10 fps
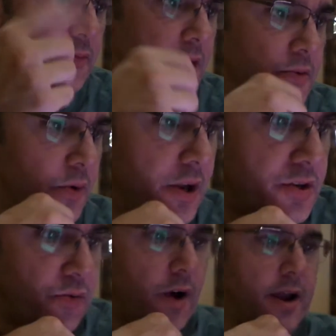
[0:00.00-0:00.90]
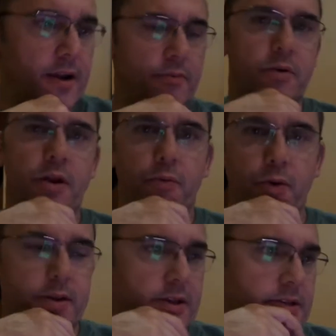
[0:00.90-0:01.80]
read what he's writing, what he
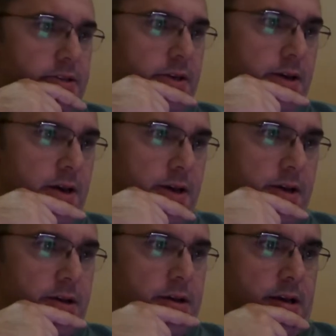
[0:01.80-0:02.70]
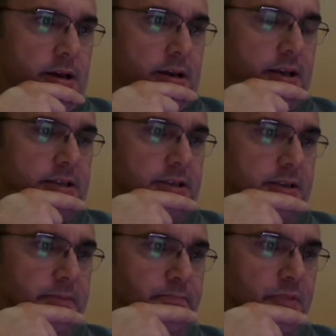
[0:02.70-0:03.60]
wrote in this. This is
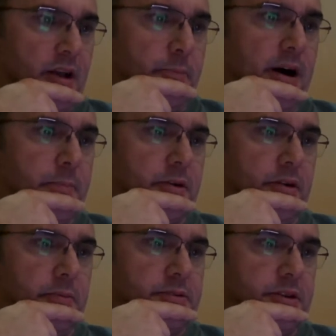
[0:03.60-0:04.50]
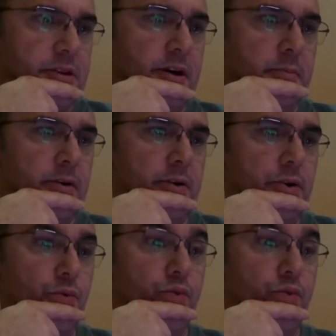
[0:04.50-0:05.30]
a apocalypse is coming. Are you